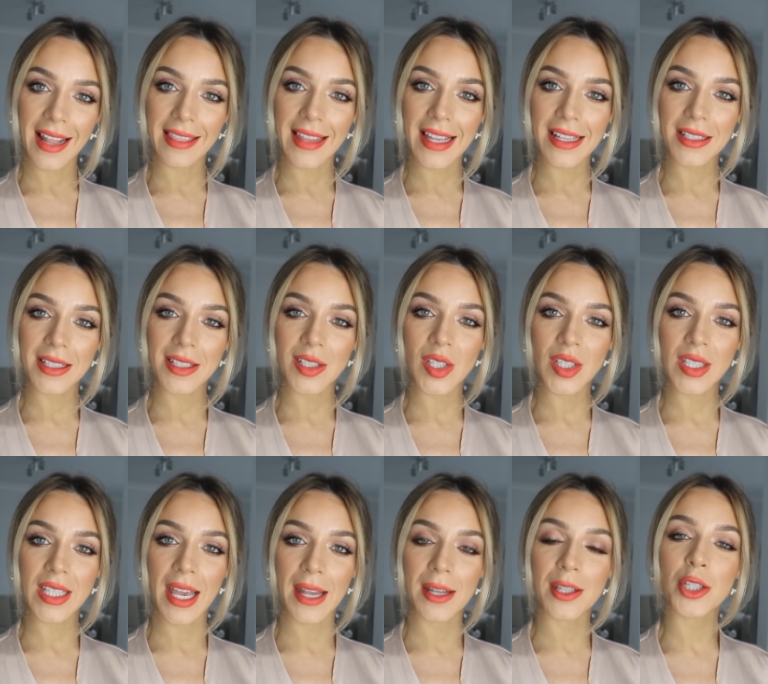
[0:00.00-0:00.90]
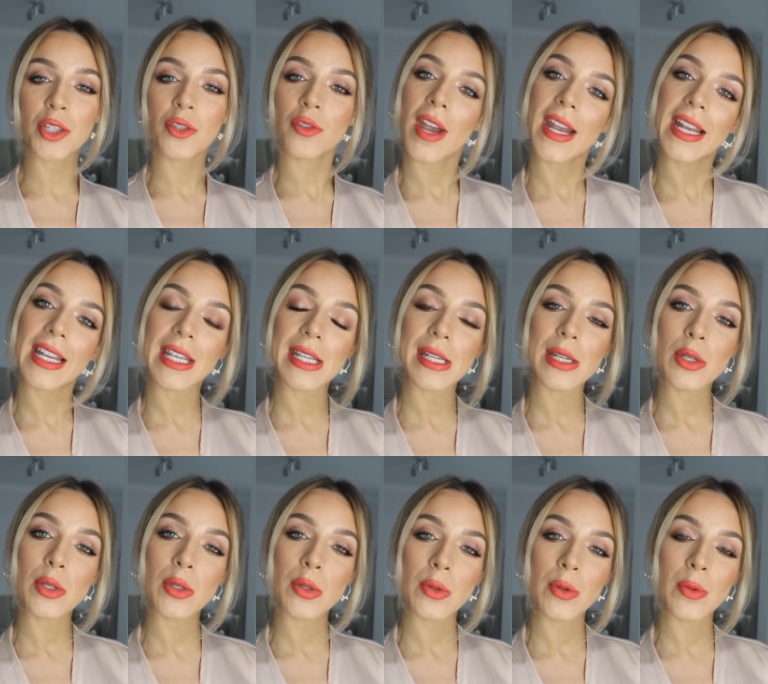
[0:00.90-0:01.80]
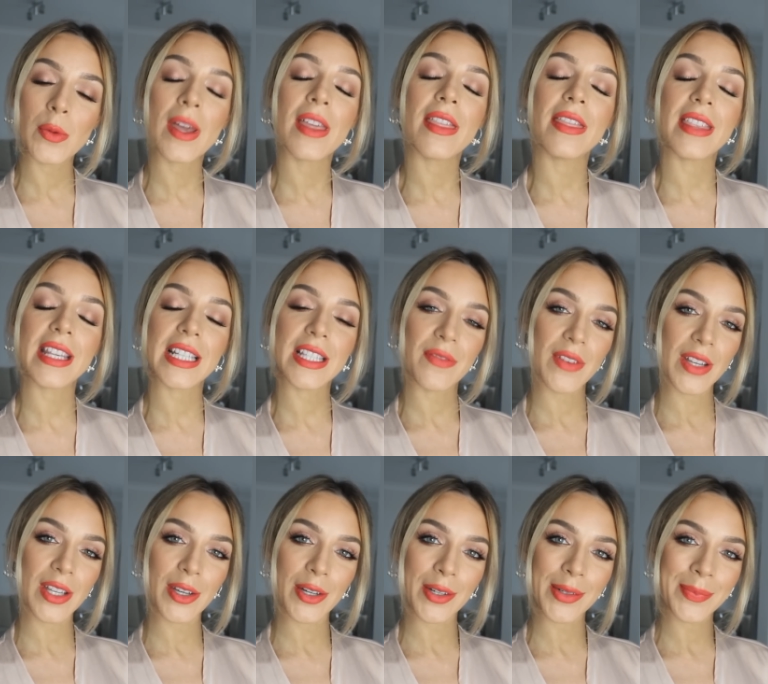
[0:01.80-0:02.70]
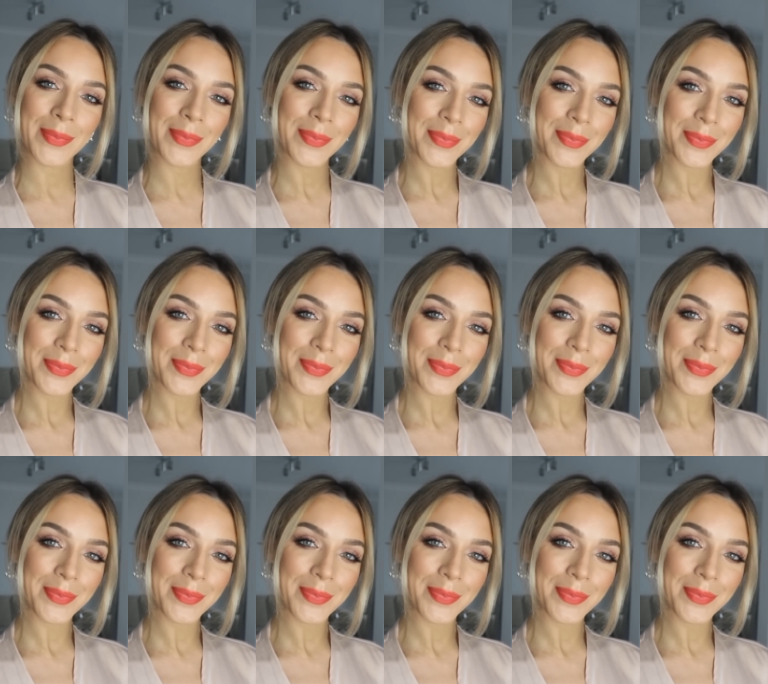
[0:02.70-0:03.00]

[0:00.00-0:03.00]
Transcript: Let's just get straight into this video.